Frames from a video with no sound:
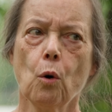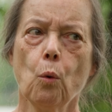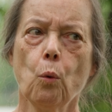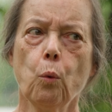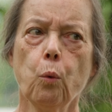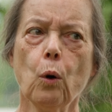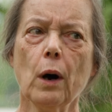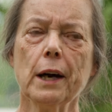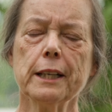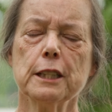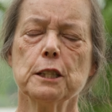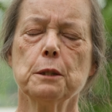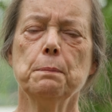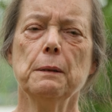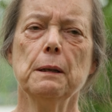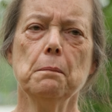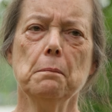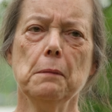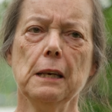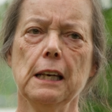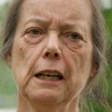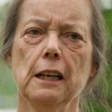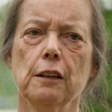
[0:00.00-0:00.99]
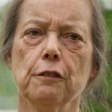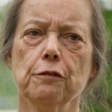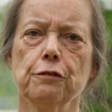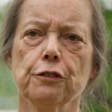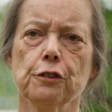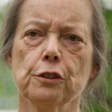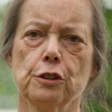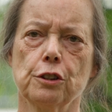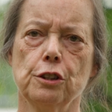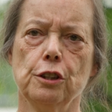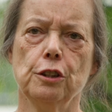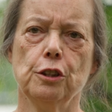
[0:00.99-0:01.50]
What has been
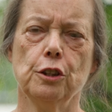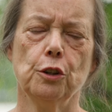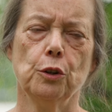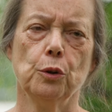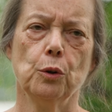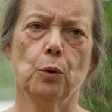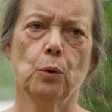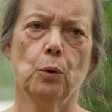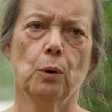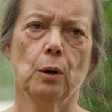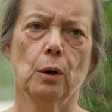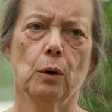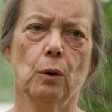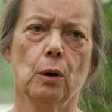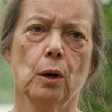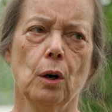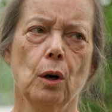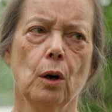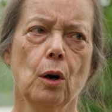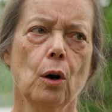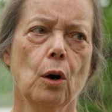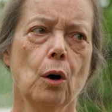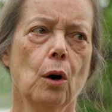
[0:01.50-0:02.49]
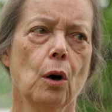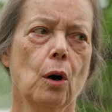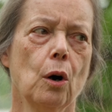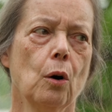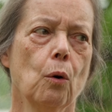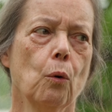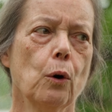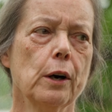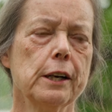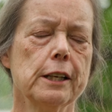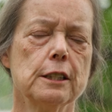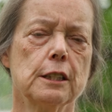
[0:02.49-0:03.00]
meaningful to you?
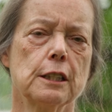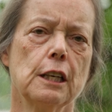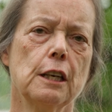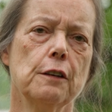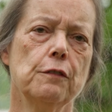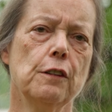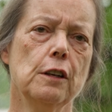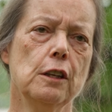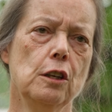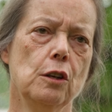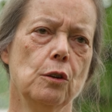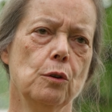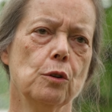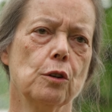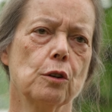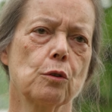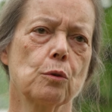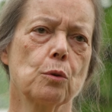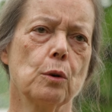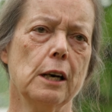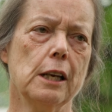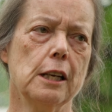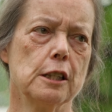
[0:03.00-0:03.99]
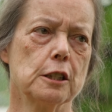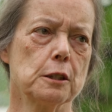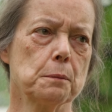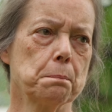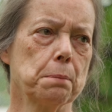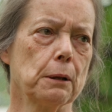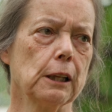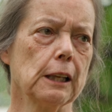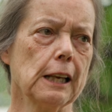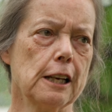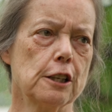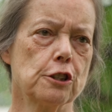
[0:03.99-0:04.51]
What is giving you the greatest
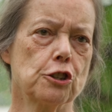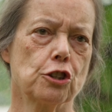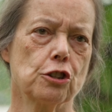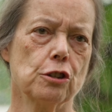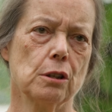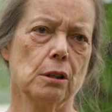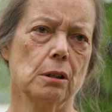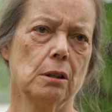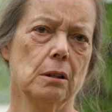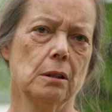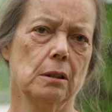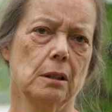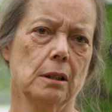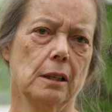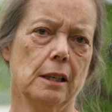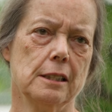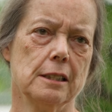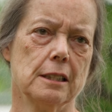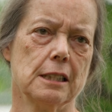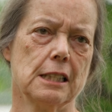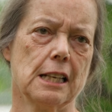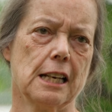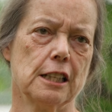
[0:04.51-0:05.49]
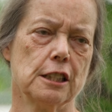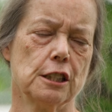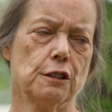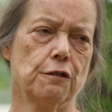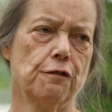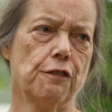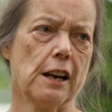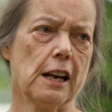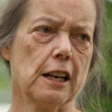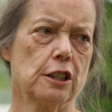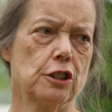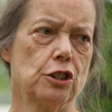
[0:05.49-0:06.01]
pleasure and
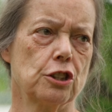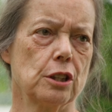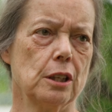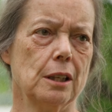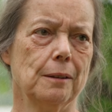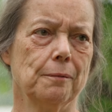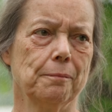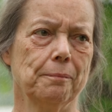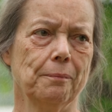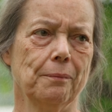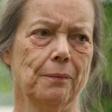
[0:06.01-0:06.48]
satisfaction?